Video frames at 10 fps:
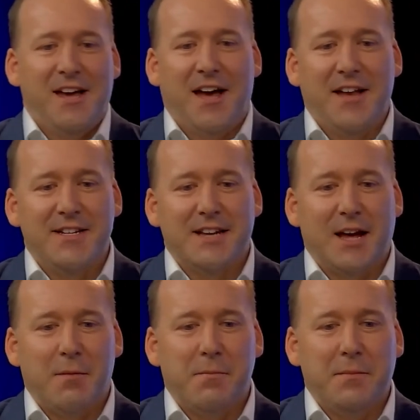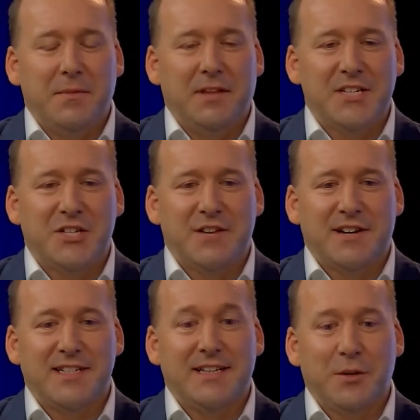And last year, I
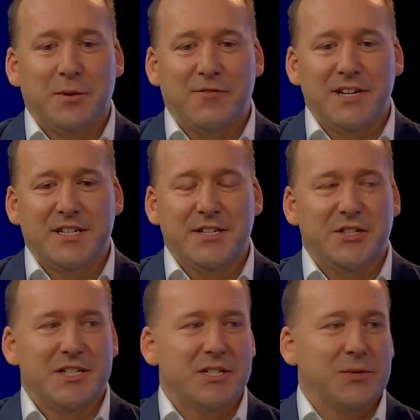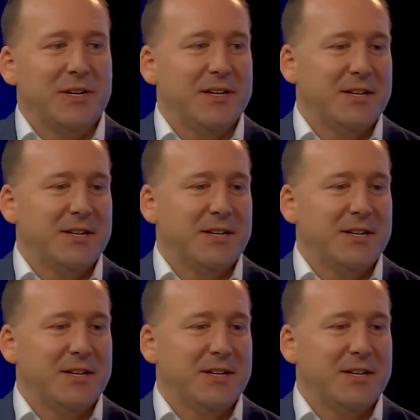did a little bit of research into it,